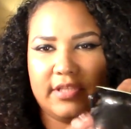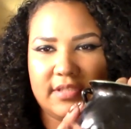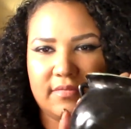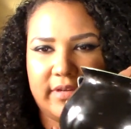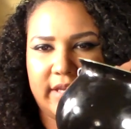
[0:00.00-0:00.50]
it
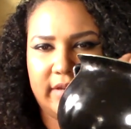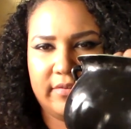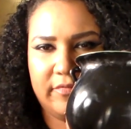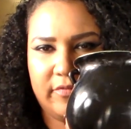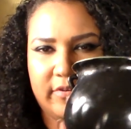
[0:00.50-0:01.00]
this way
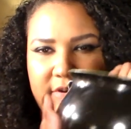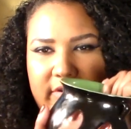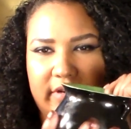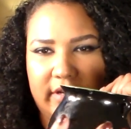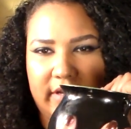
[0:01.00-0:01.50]
for
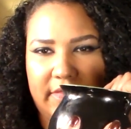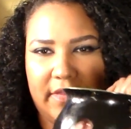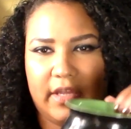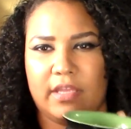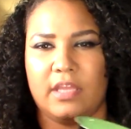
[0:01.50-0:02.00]

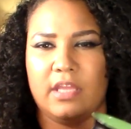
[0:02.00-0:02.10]
nothing.